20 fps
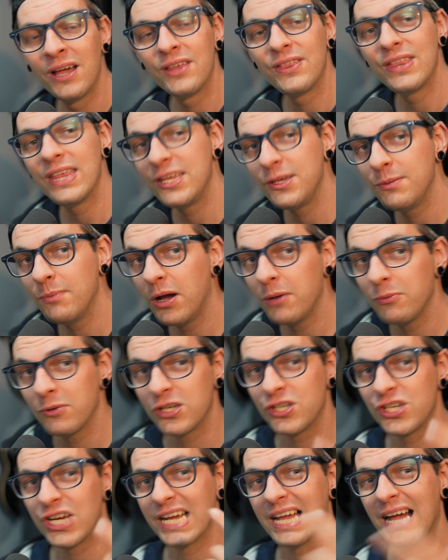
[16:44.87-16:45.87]
then you might want
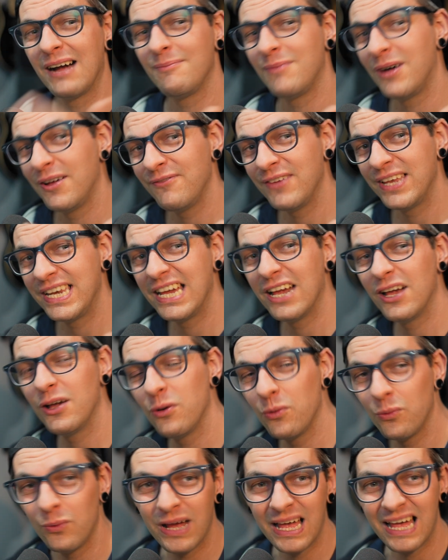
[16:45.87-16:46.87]
to check out my video
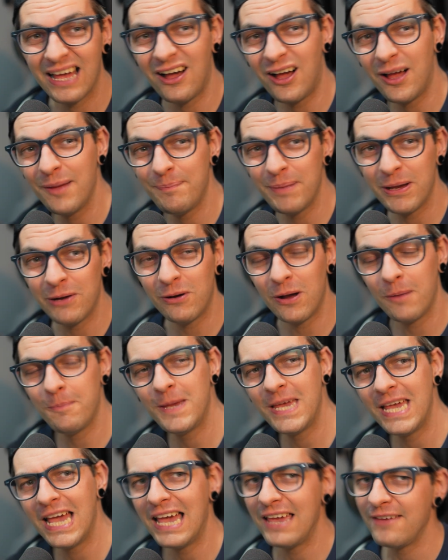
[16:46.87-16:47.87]
where I built a
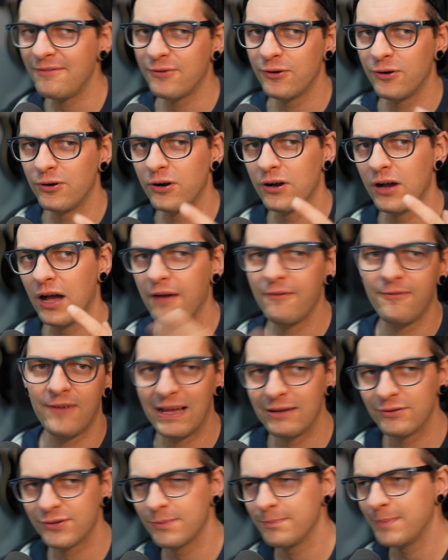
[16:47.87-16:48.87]
PA for
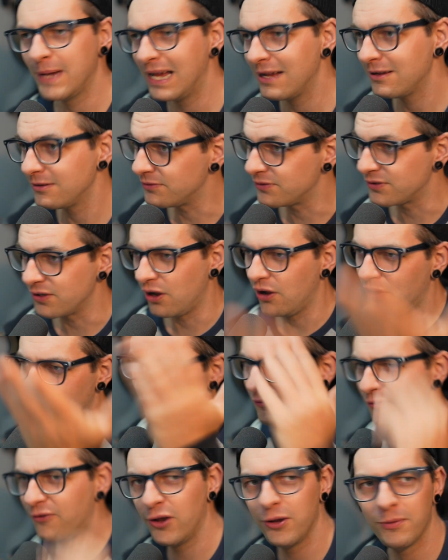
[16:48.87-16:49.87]
£1,000 on
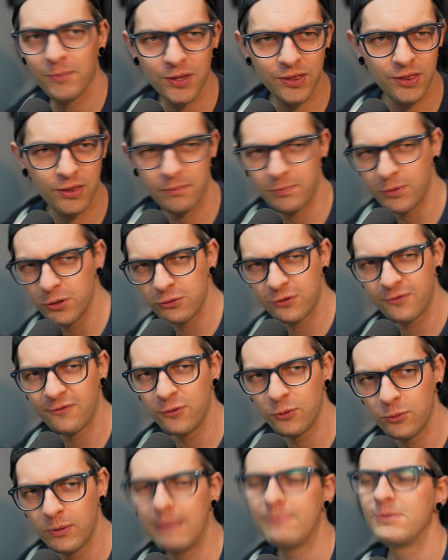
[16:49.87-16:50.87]
Foman, the beautiful
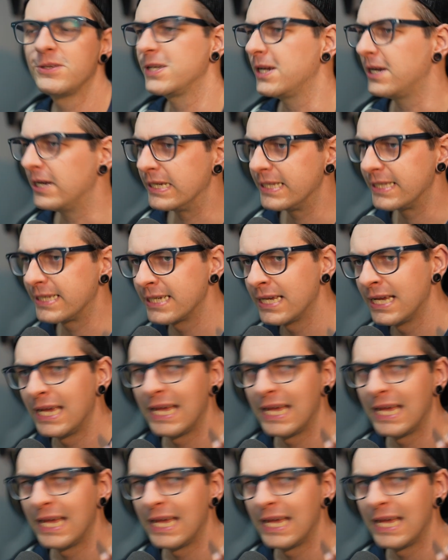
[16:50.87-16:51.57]
website.